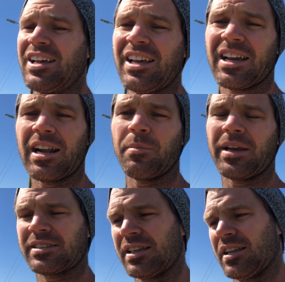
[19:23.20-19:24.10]
Kind of
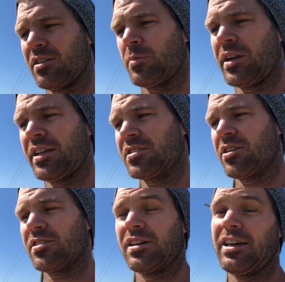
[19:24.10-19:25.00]
makes it a little bit
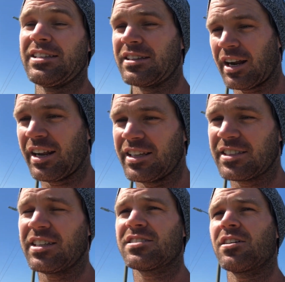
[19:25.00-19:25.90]
easier. It's not an
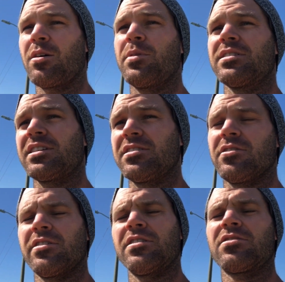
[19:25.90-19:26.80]
easy install, but it's easier
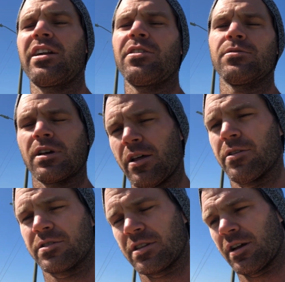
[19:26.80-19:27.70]
than trying to use other
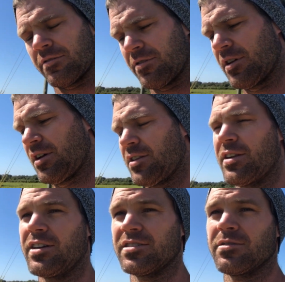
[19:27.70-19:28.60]
stuff that
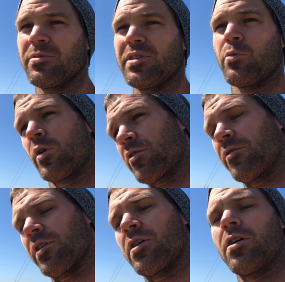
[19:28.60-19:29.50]
doesn't really work for
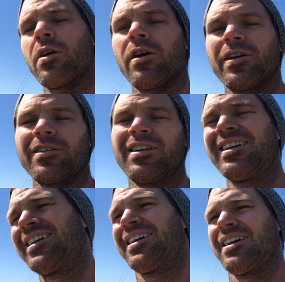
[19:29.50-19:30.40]
the car and
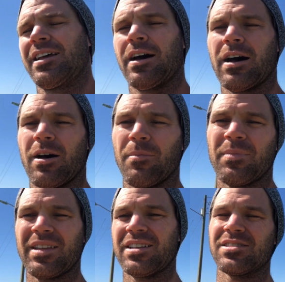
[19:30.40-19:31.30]

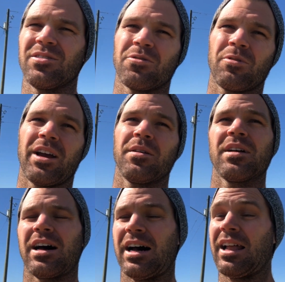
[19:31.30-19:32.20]
doesn't look right.
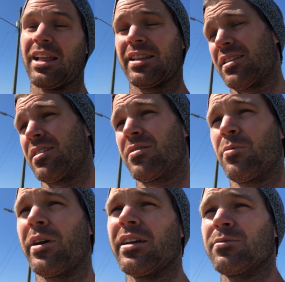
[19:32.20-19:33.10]
I like the
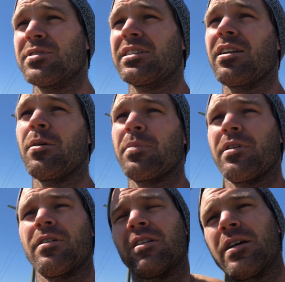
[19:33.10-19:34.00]
way it was set up,
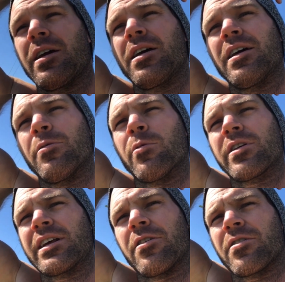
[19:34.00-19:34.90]
and it
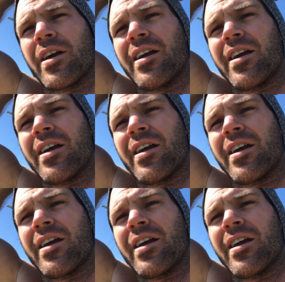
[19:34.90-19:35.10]
worked out great.